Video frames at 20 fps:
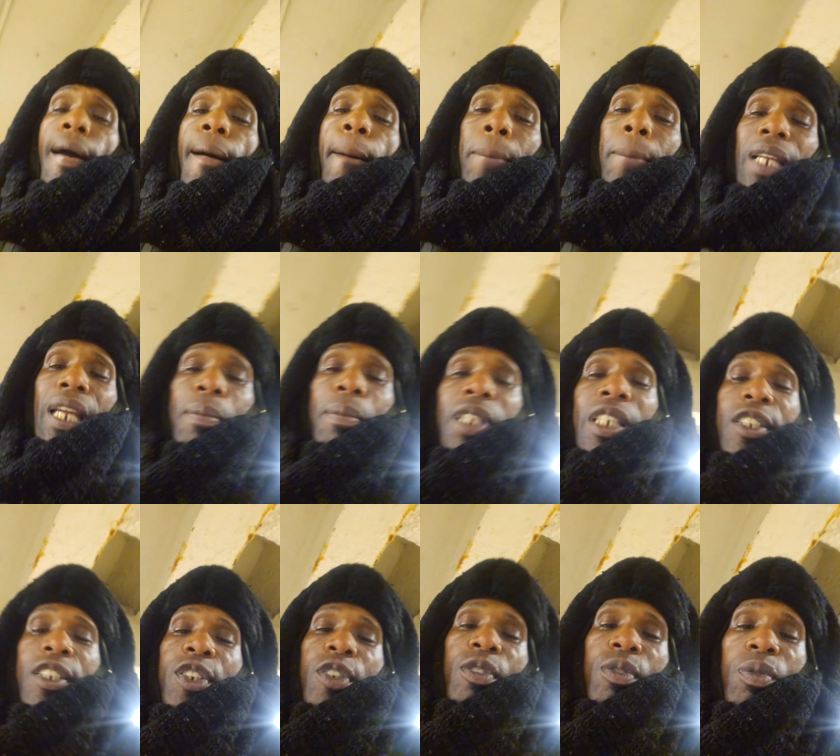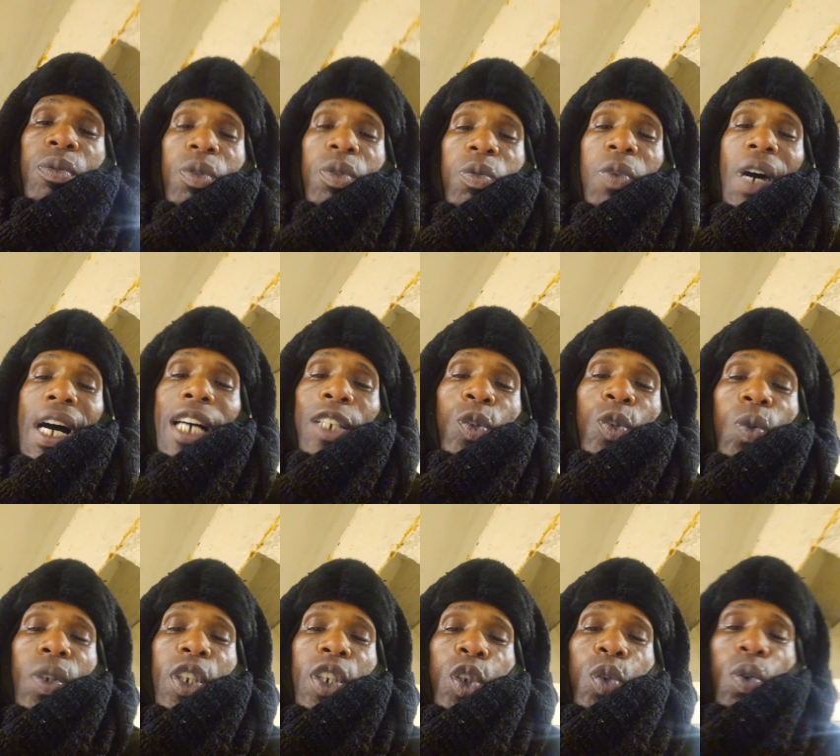But let me just revise
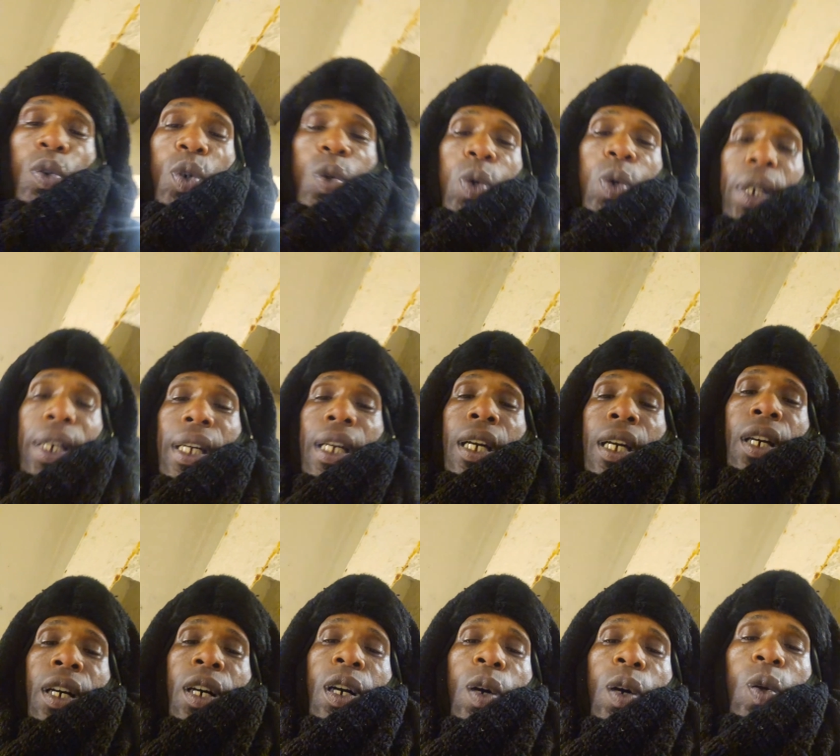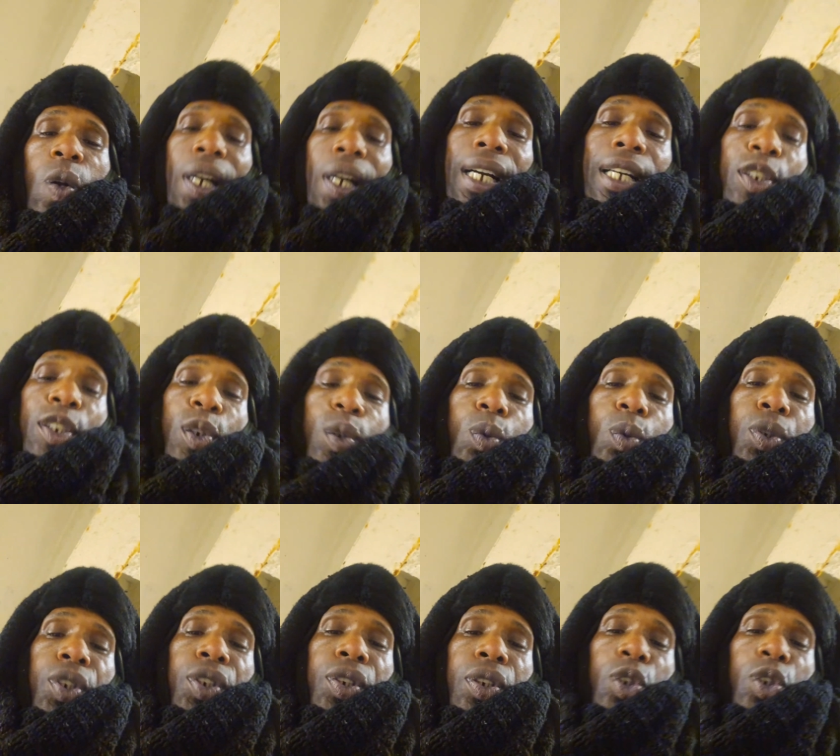on this real quick. Hold on, I got two
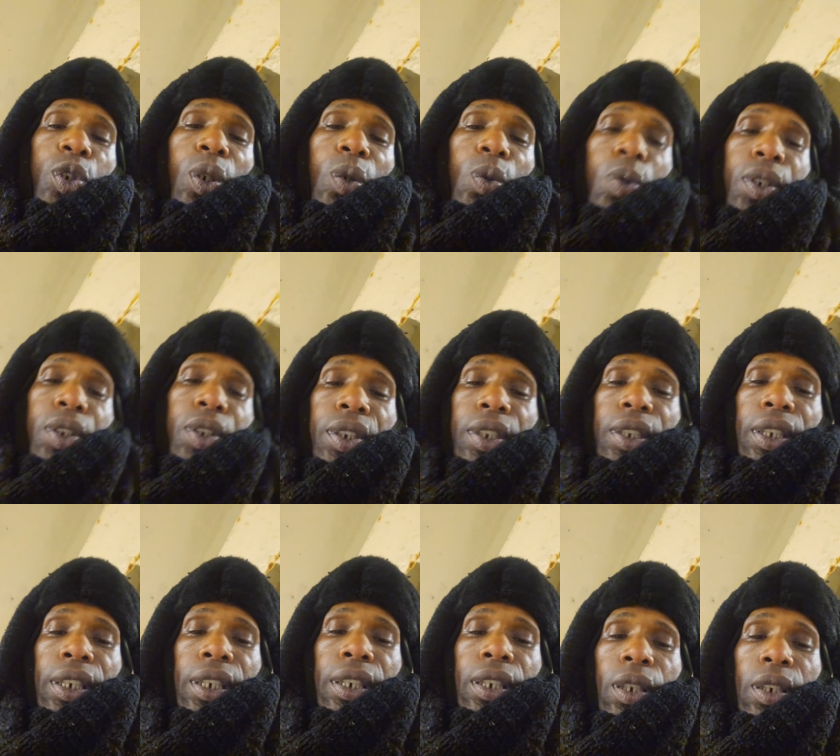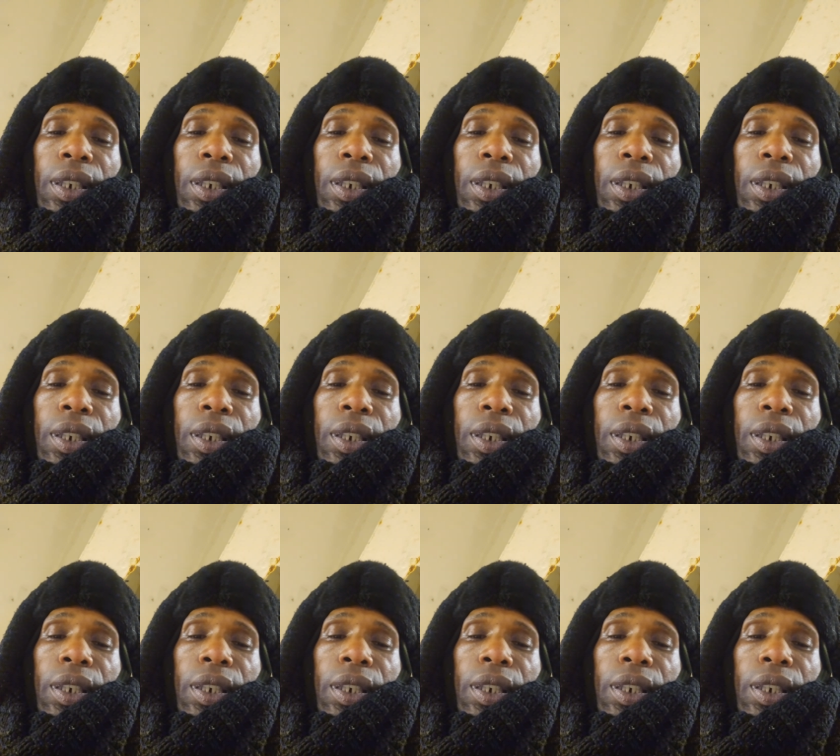jokers here.